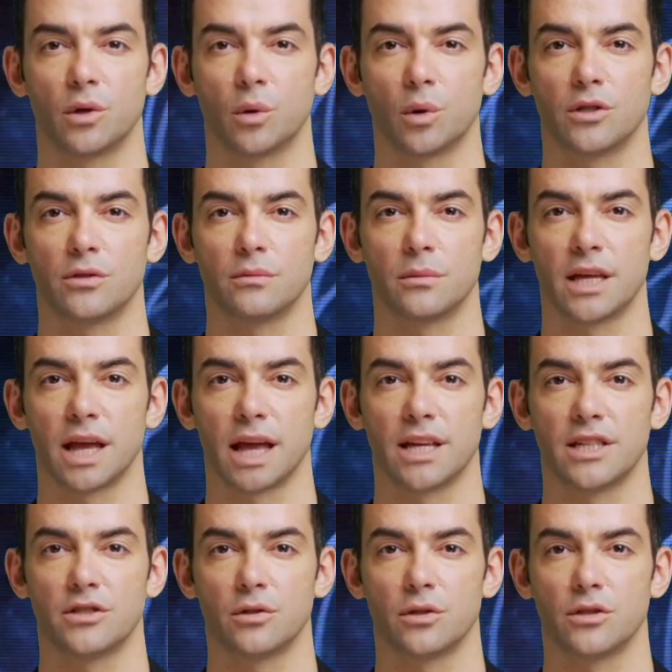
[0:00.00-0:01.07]
Quantum
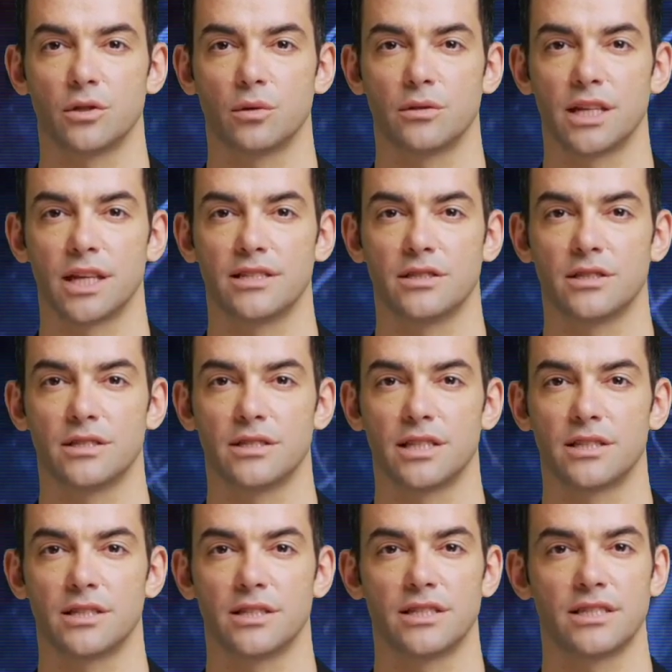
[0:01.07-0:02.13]
mechanics also tells us
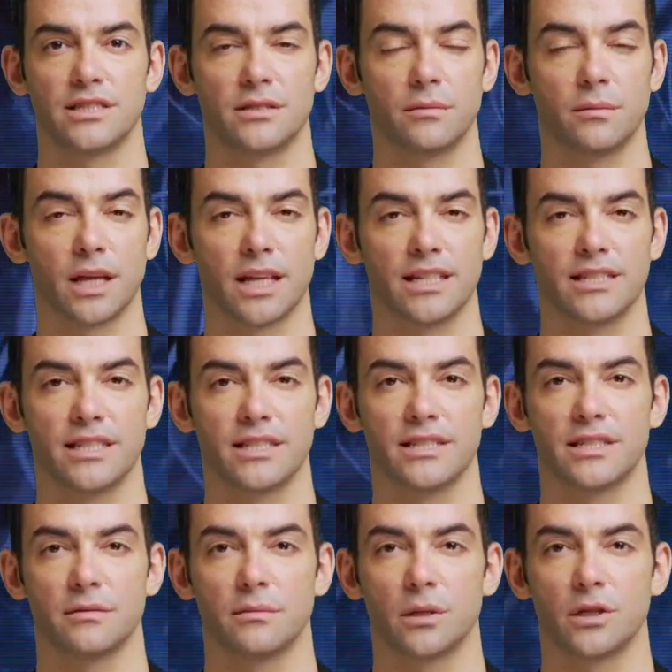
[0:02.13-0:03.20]
that a system can
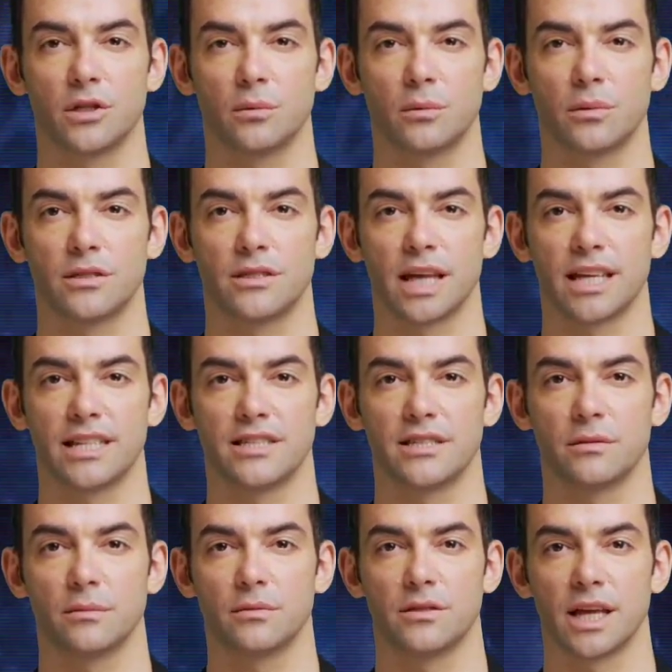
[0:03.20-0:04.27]
exist in multiple states
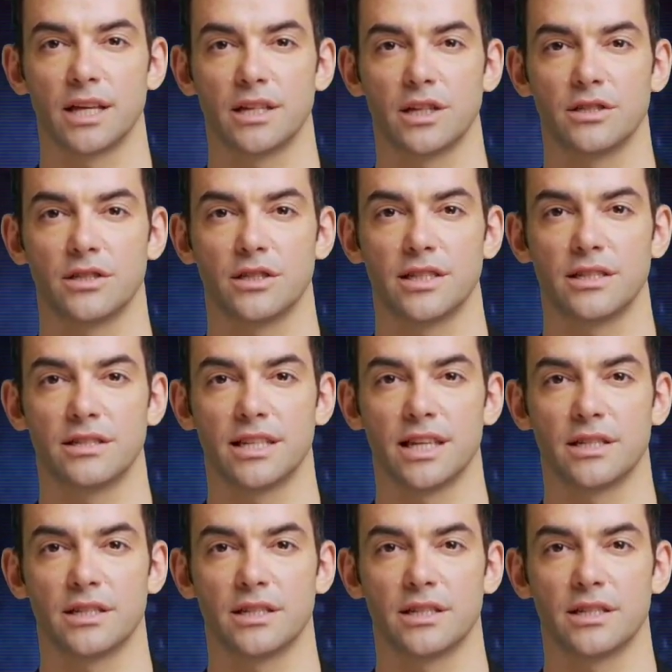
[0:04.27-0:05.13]
simultaneously,